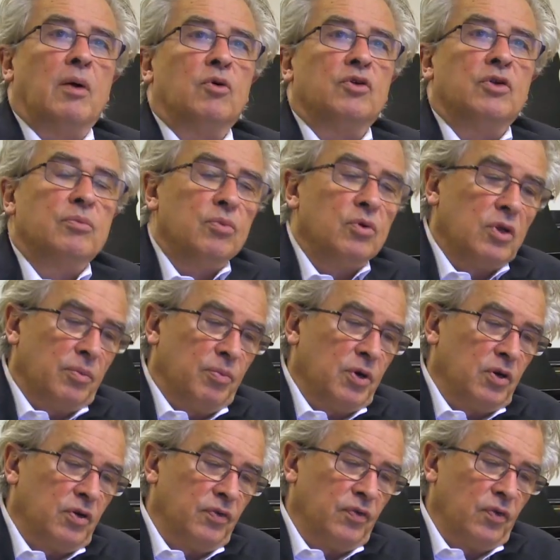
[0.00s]
I was in
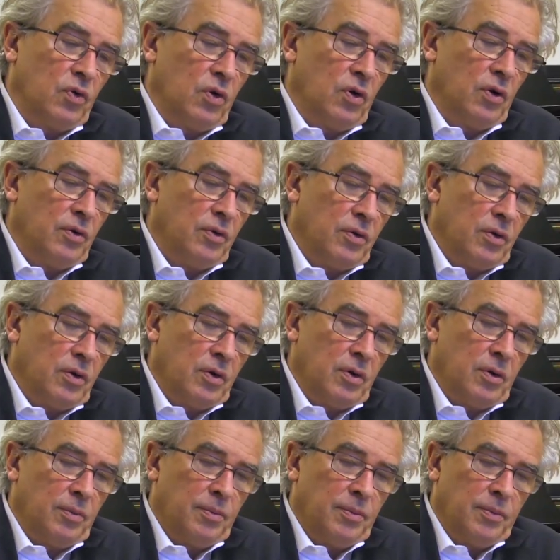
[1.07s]
Budapest for
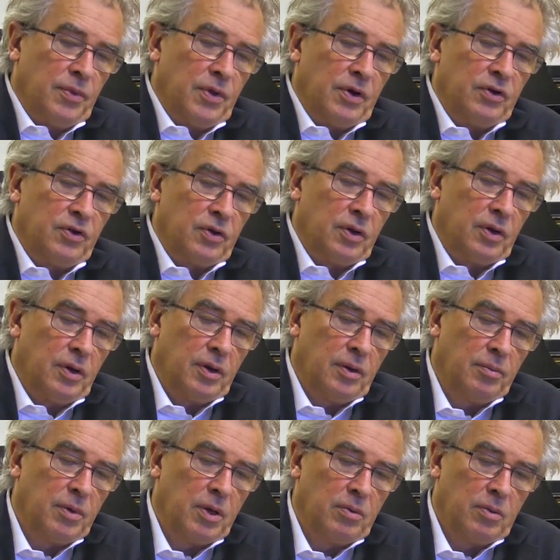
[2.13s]
there is
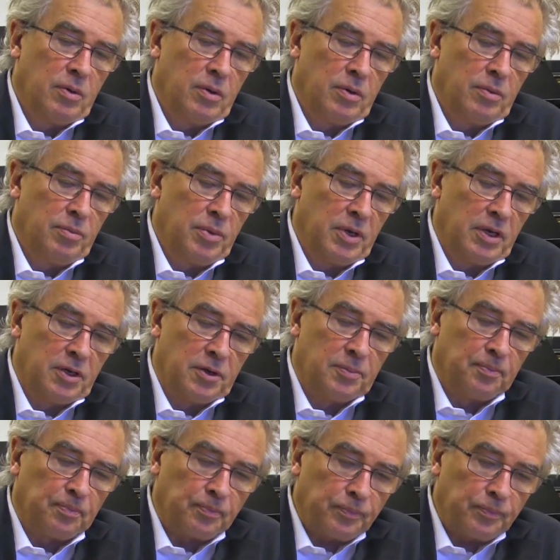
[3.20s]
a big